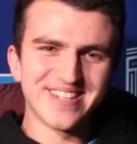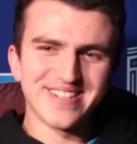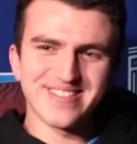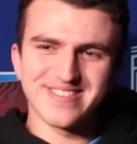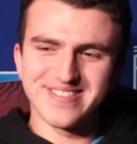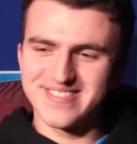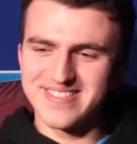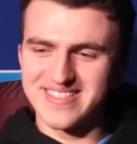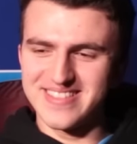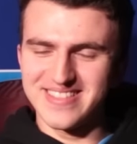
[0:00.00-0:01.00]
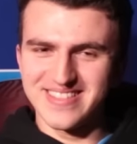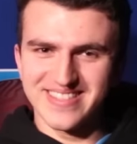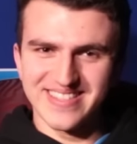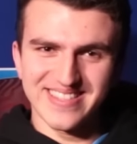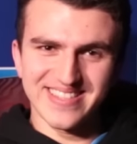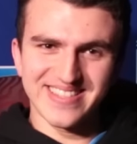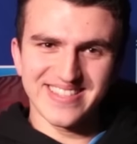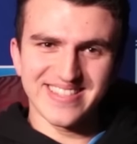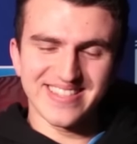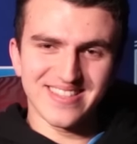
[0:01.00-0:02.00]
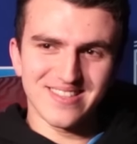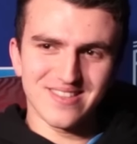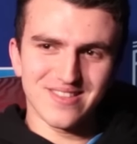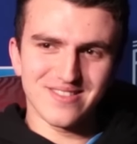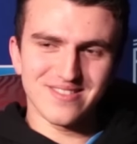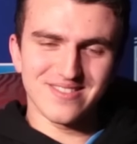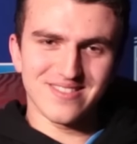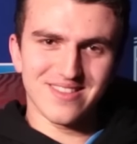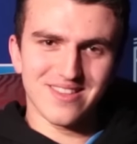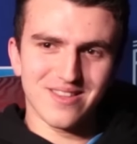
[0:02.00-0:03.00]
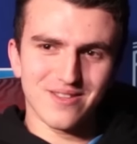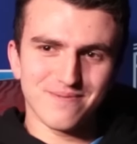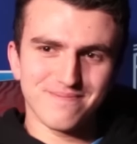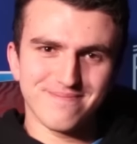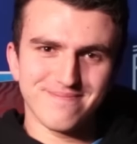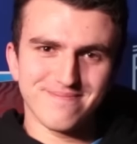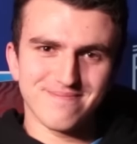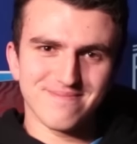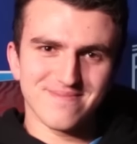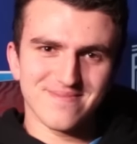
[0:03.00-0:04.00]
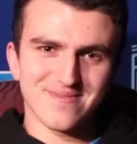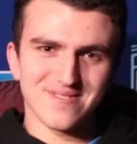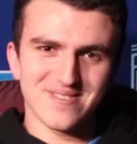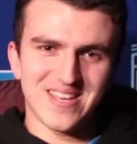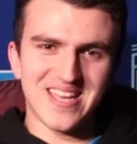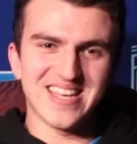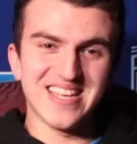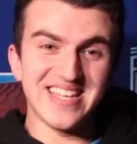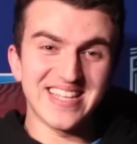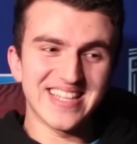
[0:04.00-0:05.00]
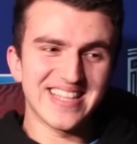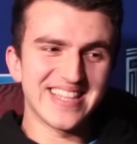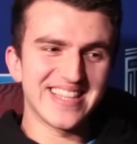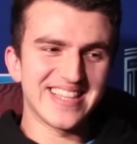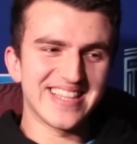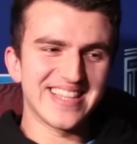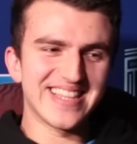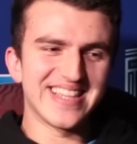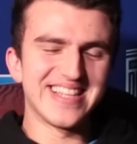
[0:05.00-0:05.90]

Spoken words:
(not speaking)